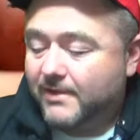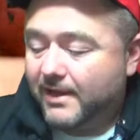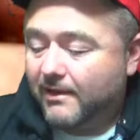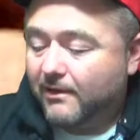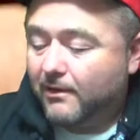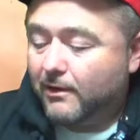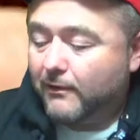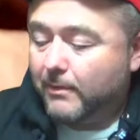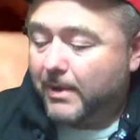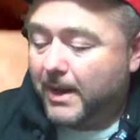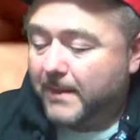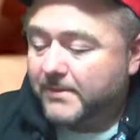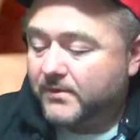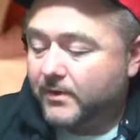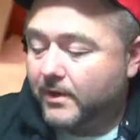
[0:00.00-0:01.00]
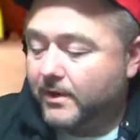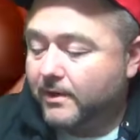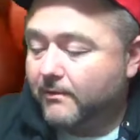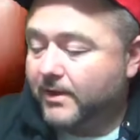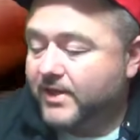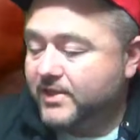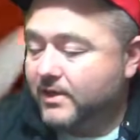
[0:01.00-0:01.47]
I don't know if it pops for a good
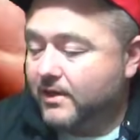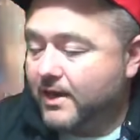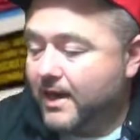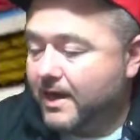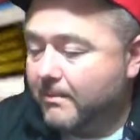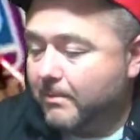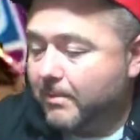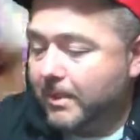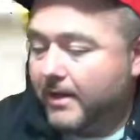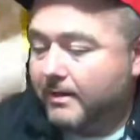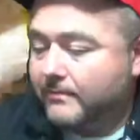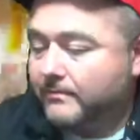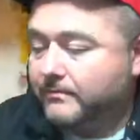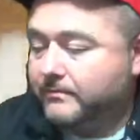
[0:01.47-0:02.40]
reason or not, but